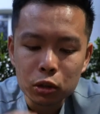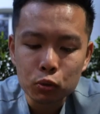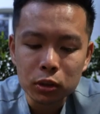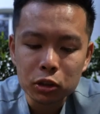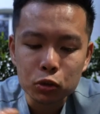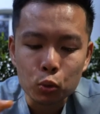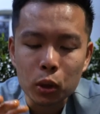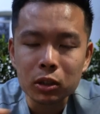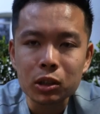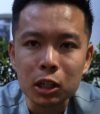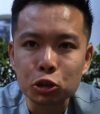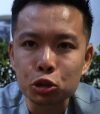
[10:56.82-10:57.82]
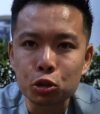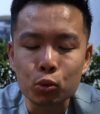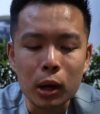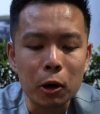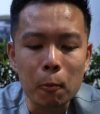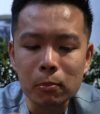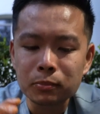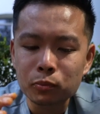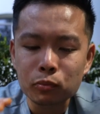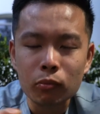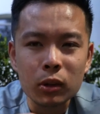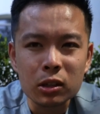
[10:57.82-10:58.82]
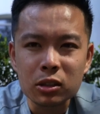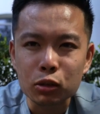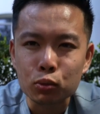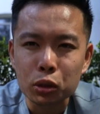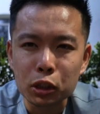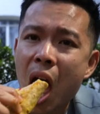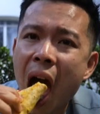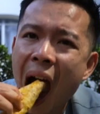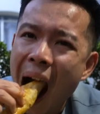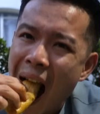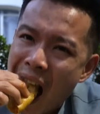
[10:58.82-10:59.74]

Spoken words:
This one's just one texture throughout. Just really chewy.